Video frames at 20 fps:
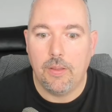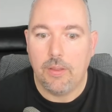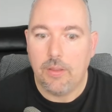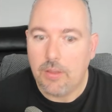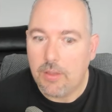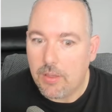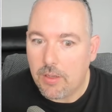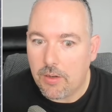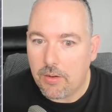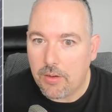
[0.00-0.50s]

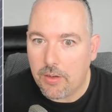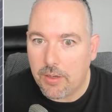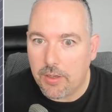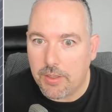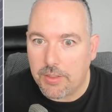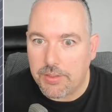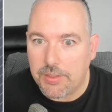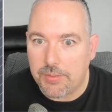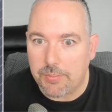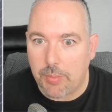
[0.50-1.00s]
Here
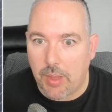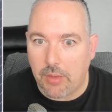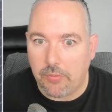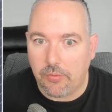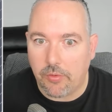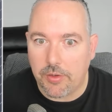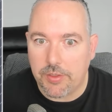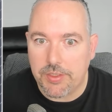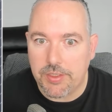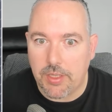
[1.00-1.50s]
is my
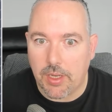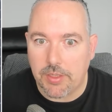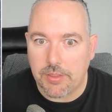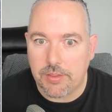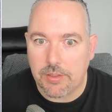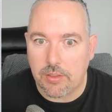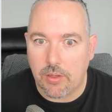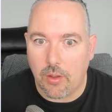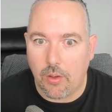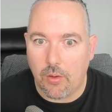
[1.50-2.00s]
first
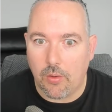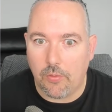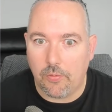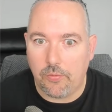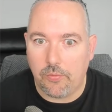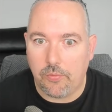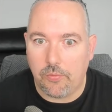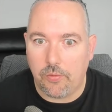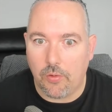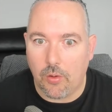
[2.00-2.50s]
test
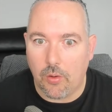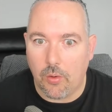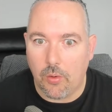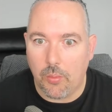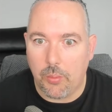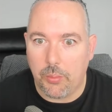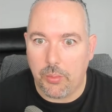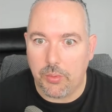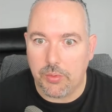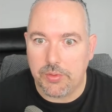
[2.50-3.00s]
of
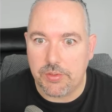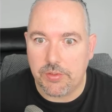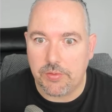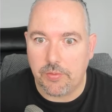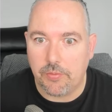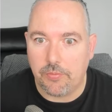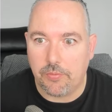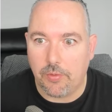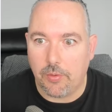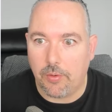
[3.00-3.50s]
Opus
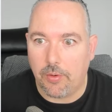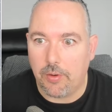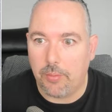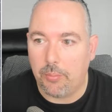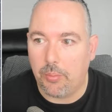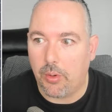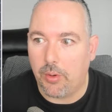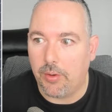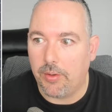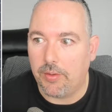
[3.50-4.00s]

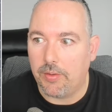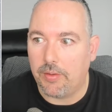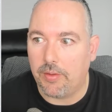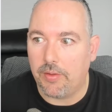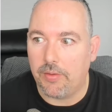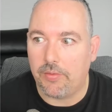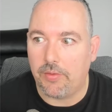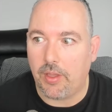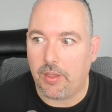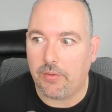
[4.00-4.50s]

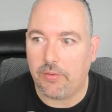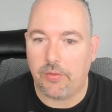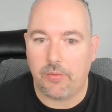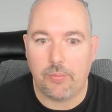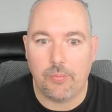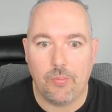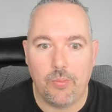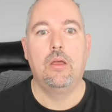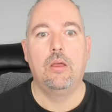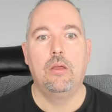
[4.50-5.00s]
4.6.
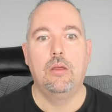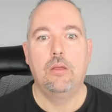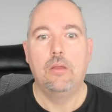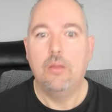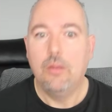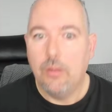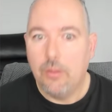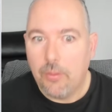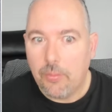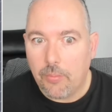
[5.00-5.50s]

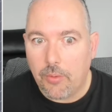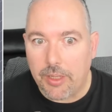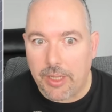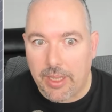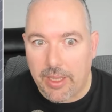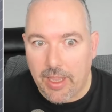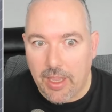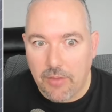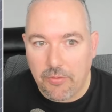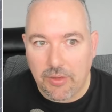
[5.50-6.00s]
What I
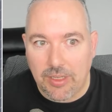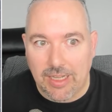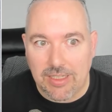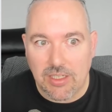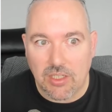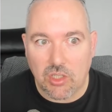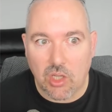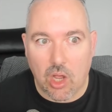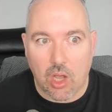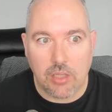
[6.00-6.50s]
gave it as
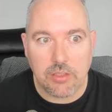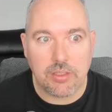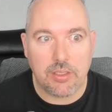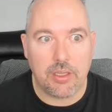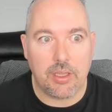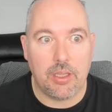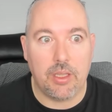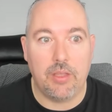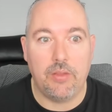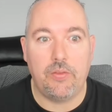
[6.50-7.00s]
a task
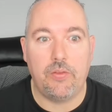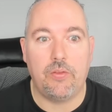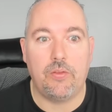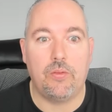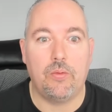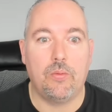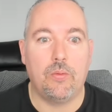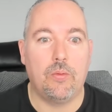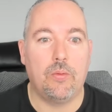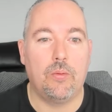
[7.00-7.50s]
is
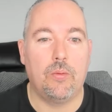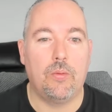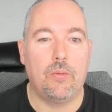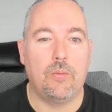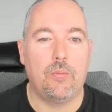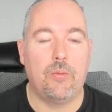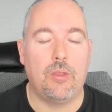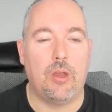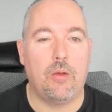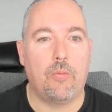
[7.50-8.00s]

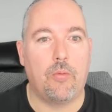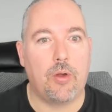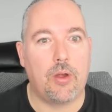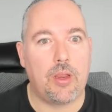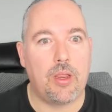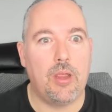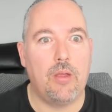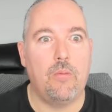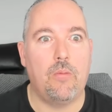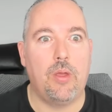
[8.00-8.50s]
we are
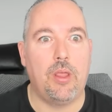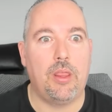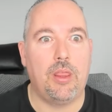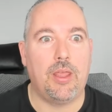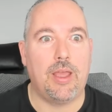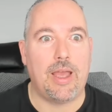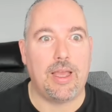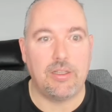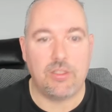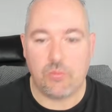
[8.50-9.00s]
working with
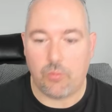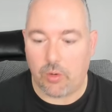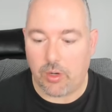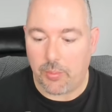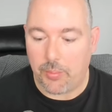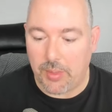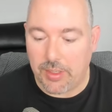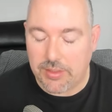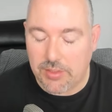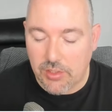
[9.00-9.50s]

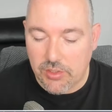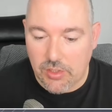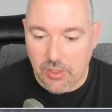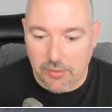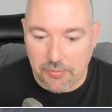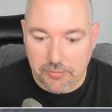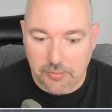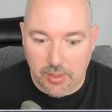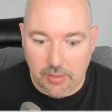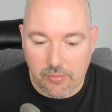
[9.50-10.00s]
Icewarp. It's a
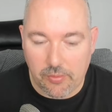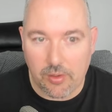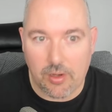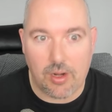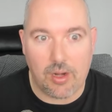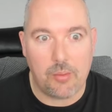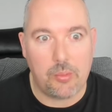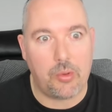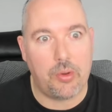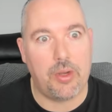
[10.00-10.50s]
software for
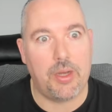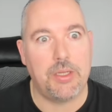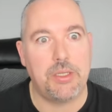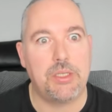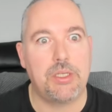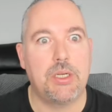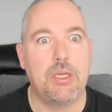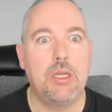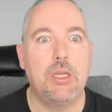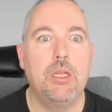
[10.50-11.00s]

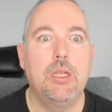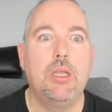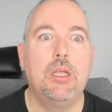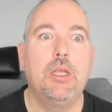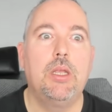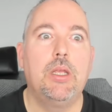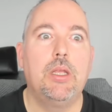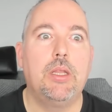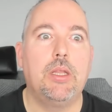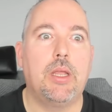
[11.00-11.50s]
collaboration
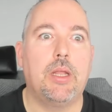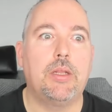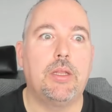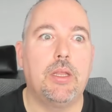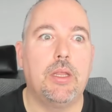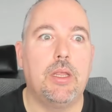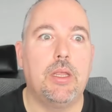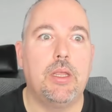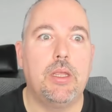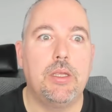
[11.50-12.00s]
that
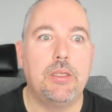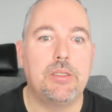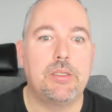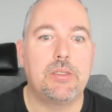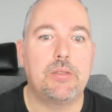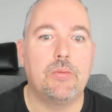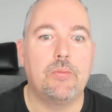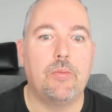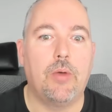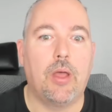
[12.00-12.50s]

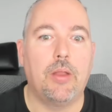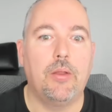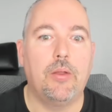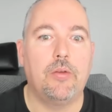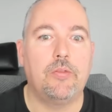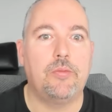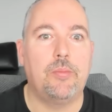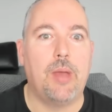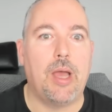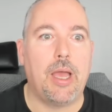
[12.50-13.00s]
is one
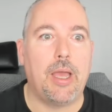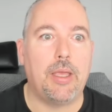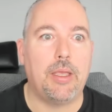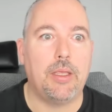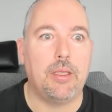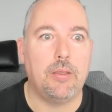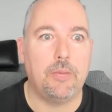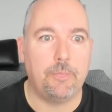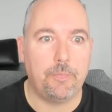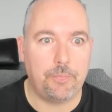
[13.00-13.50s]
of
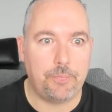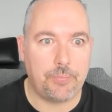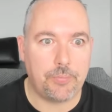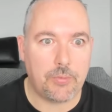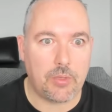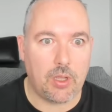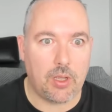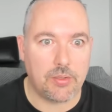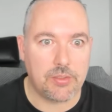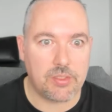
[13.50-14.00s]
my
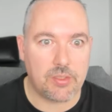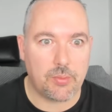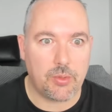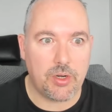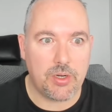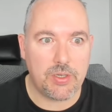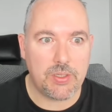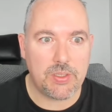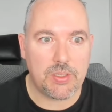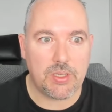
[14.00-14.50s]

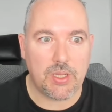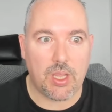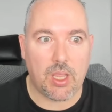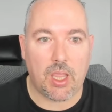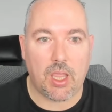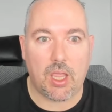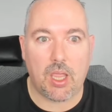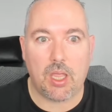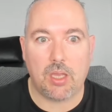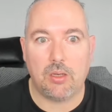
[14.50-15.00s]
customers
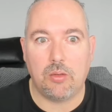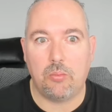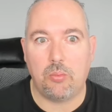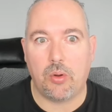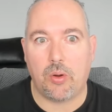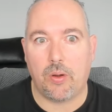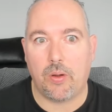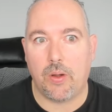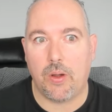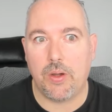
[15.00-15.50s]
and
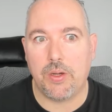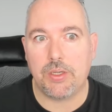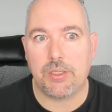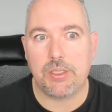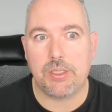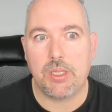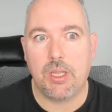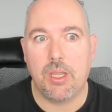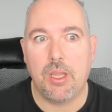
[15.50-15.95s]
partners.